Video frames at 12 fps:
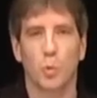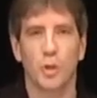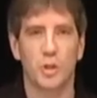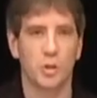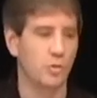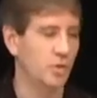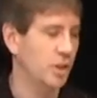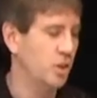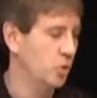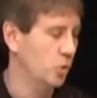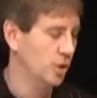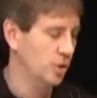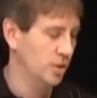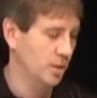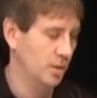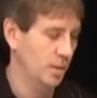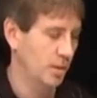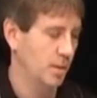When used
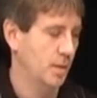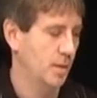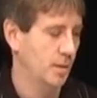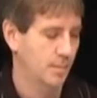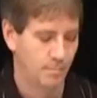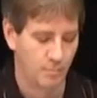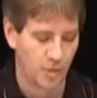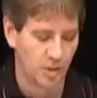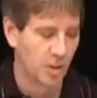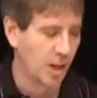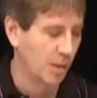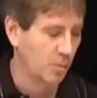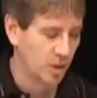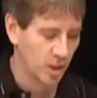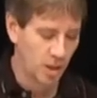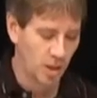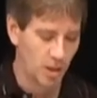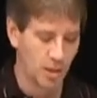indoors, this camera
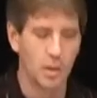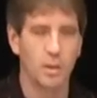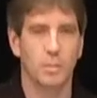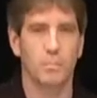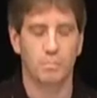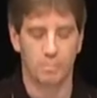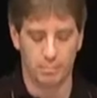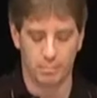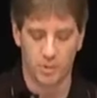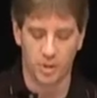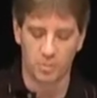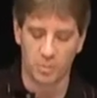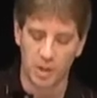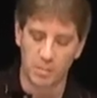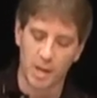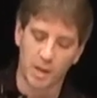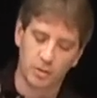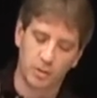can just be
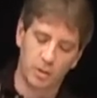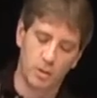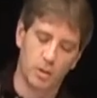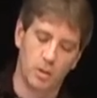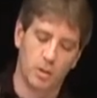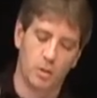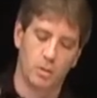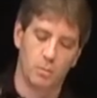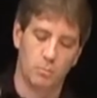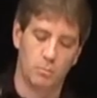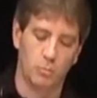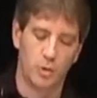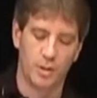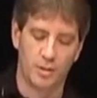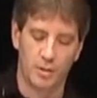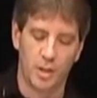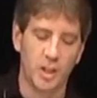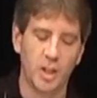mounted
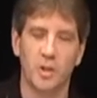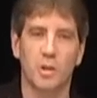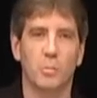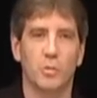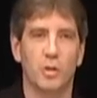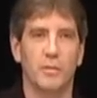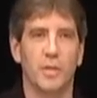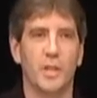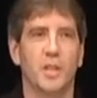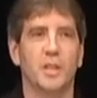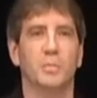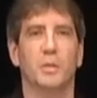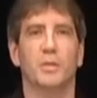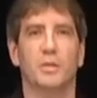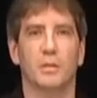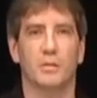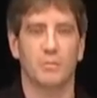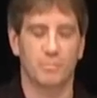with any number of
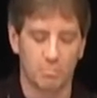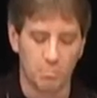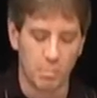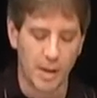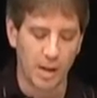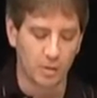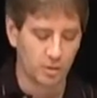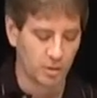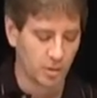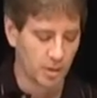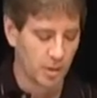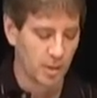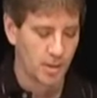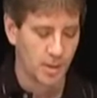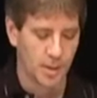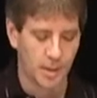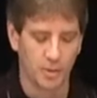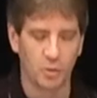inexpensive mounts.
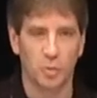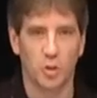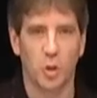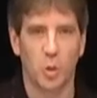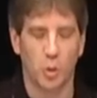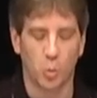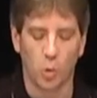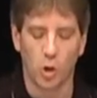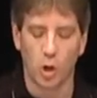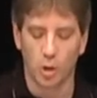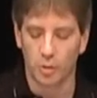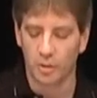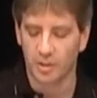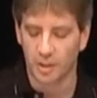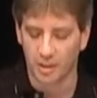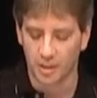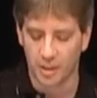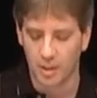This would go on a wall or a
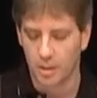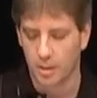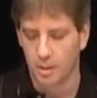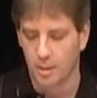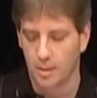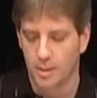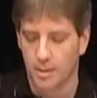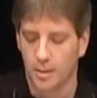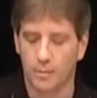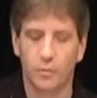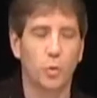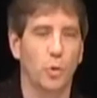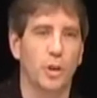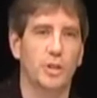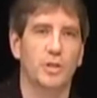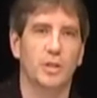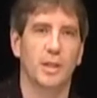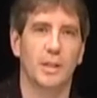ceiling. Of
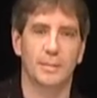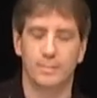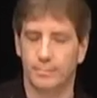course,